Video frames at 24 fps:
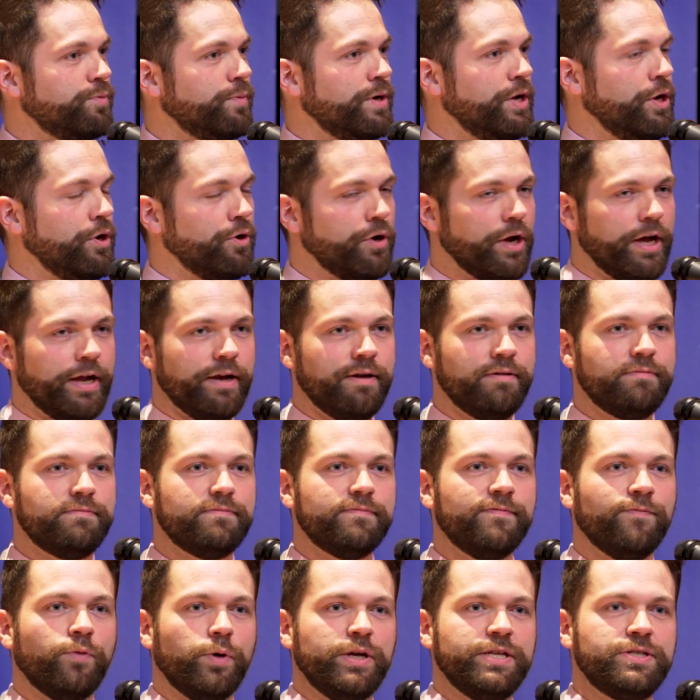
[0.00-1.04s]
When you're a
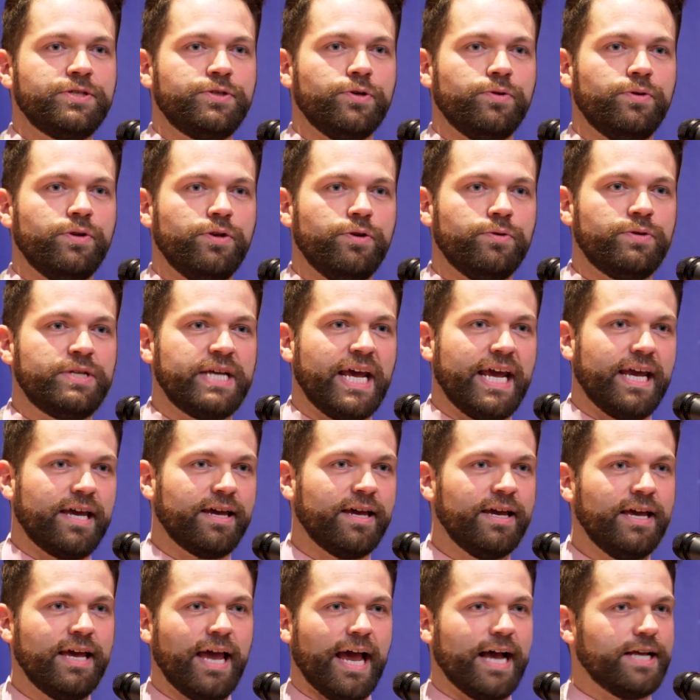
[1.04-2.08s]
voice student, you take,
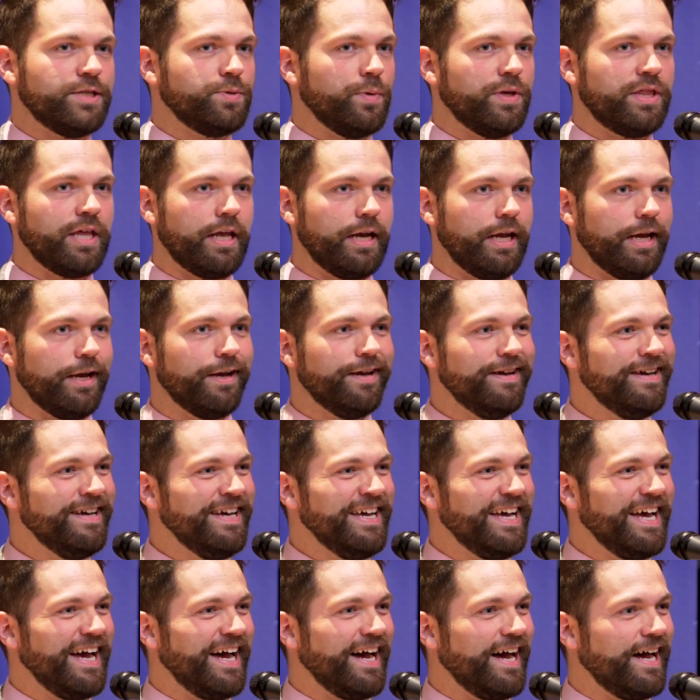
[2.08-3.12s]
as with any
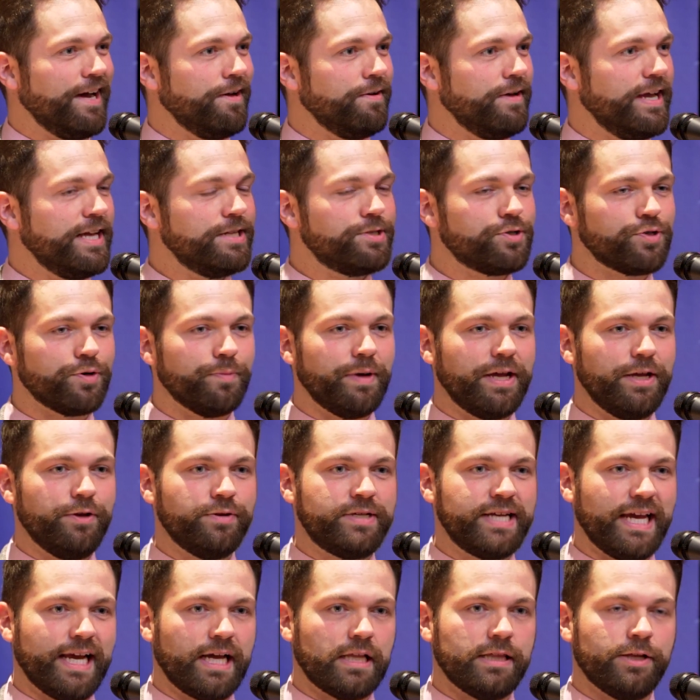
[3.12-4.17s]
uh, instrument, you
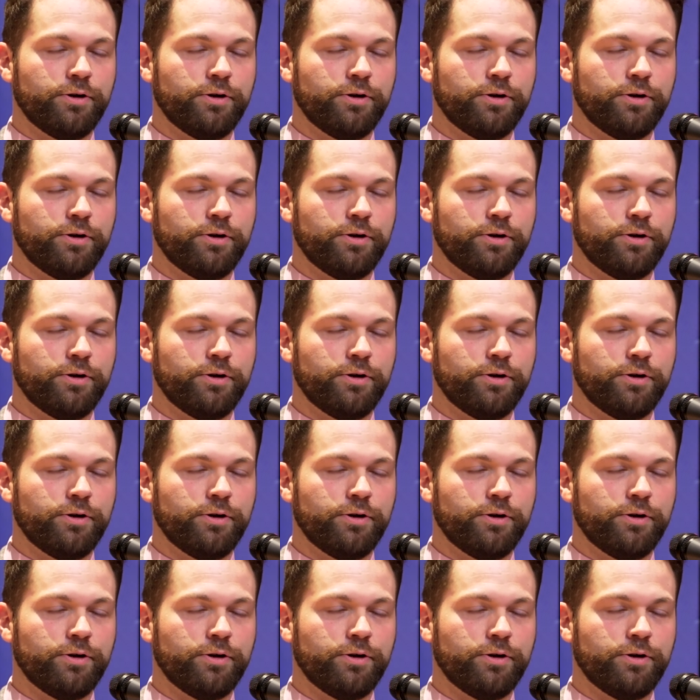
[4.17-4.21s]
take a